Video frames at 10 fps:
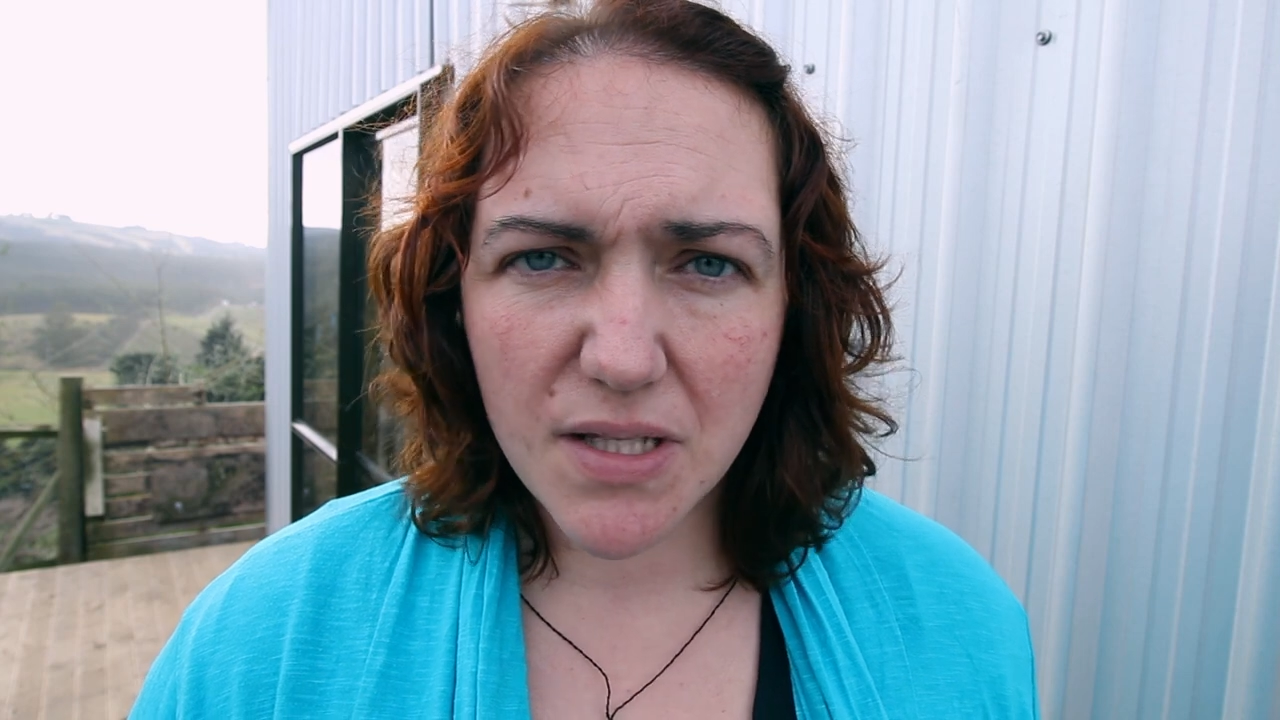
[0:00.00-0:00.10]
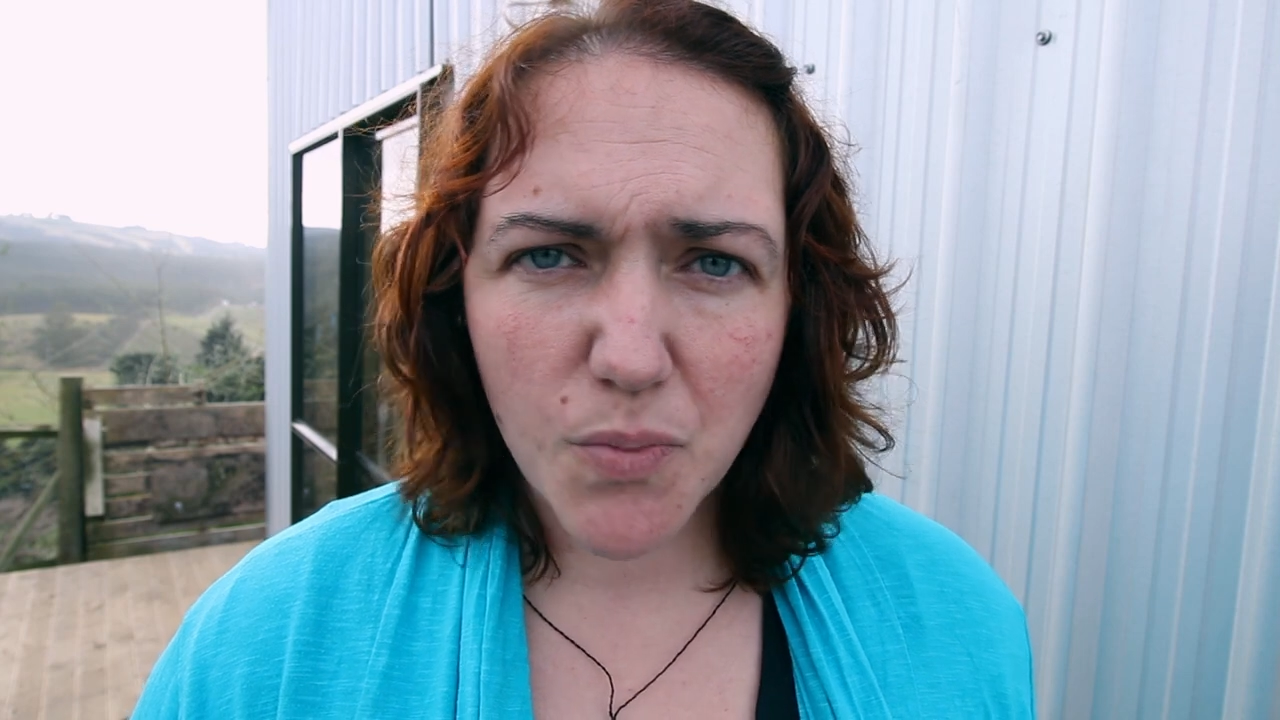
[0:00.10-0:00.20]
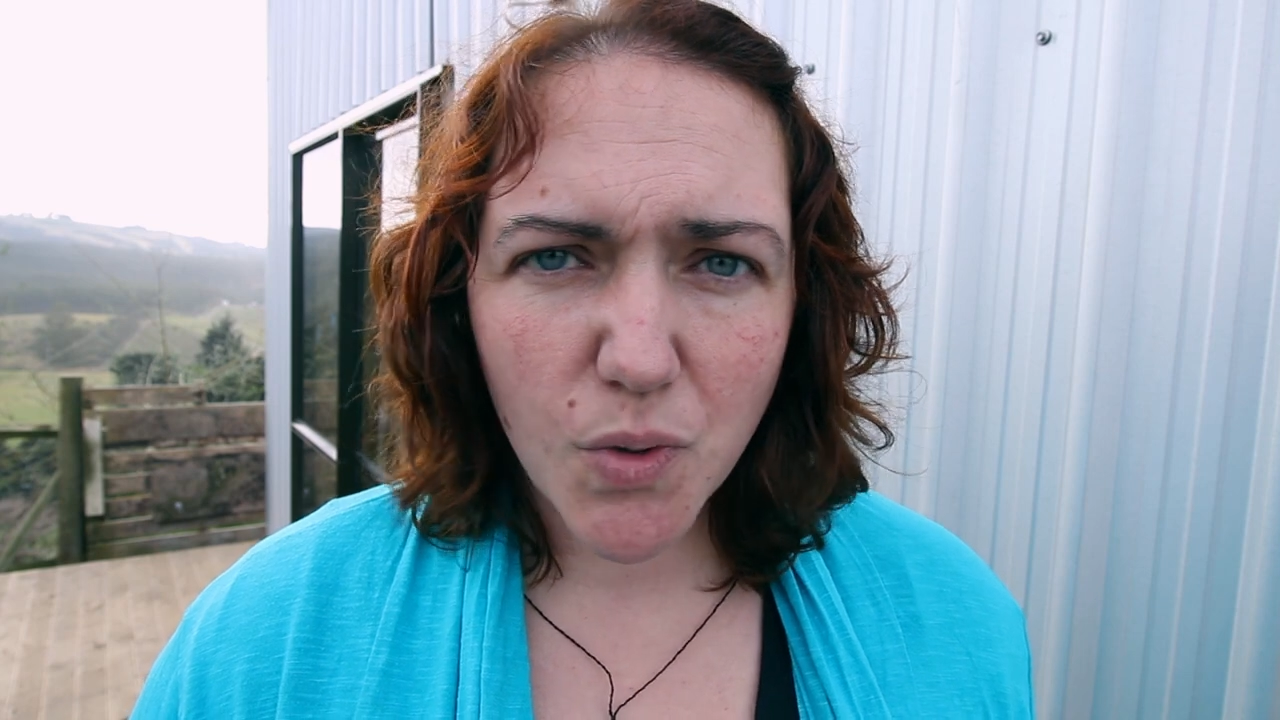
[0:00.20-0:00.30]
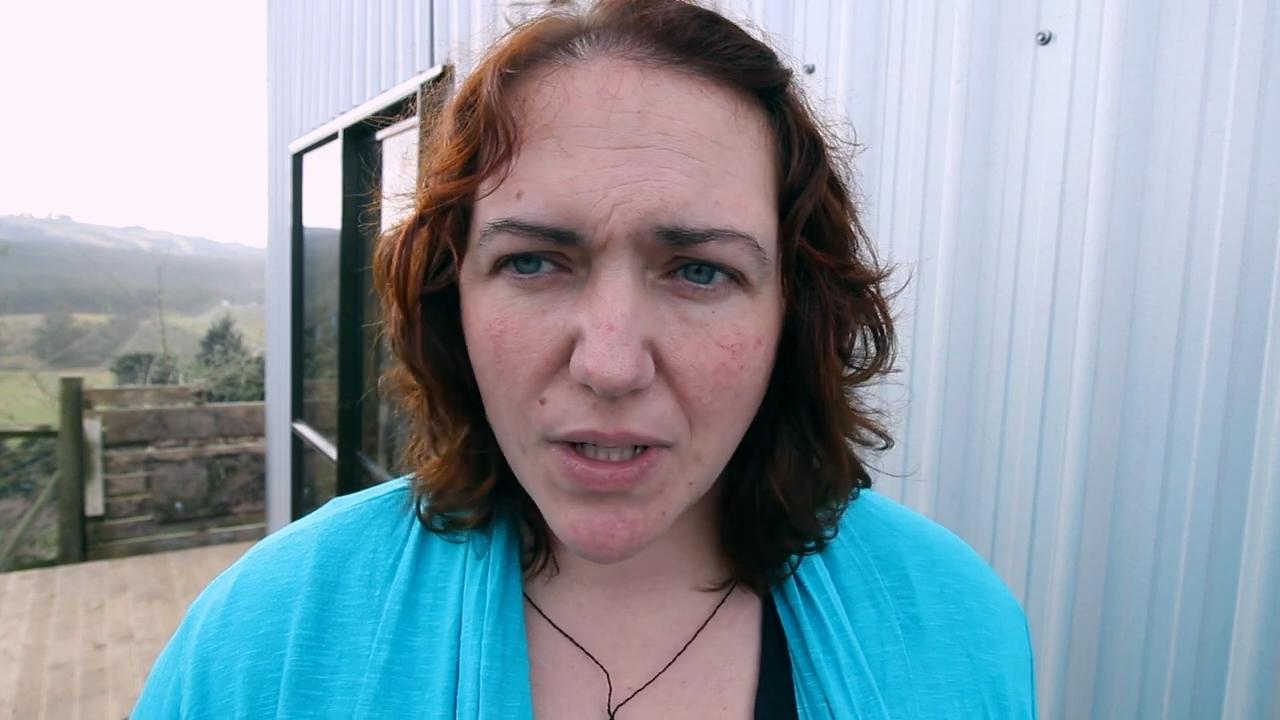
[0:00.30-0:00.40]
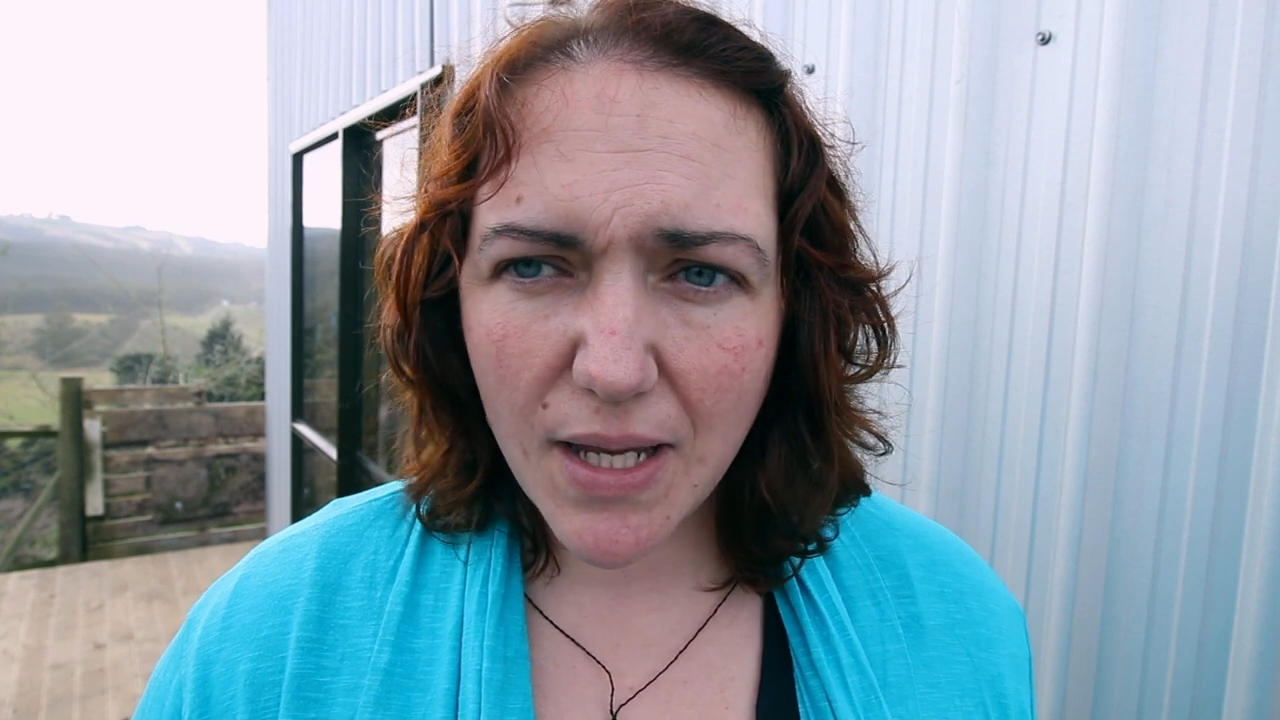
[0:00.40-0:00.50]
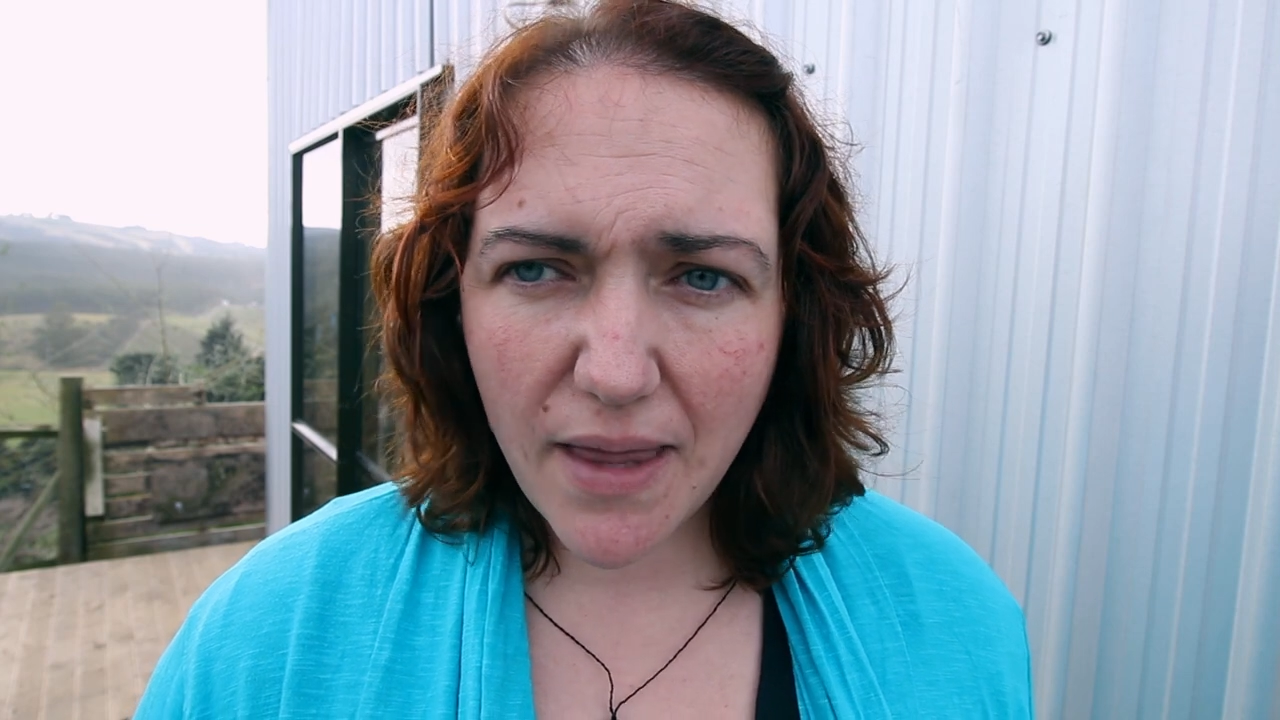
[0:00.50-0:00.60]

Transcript: smaller